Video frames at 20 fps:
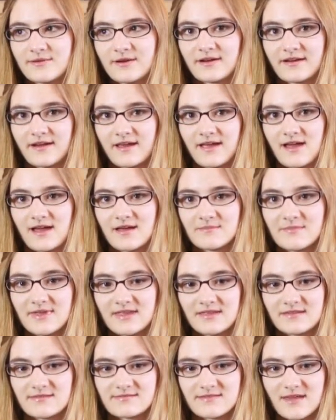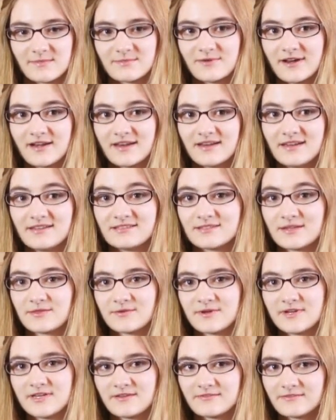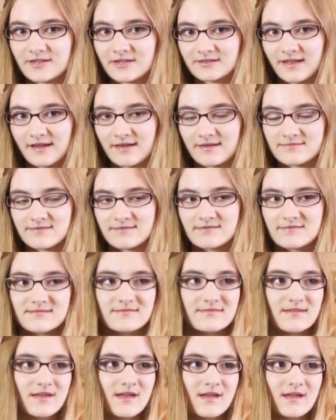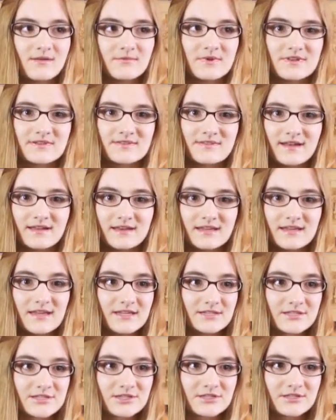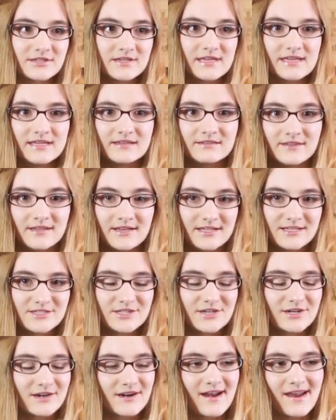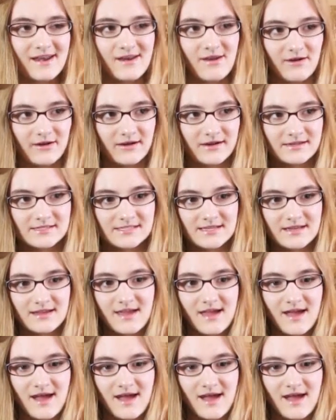Program is separated into three different classes. We study history, literature, and art.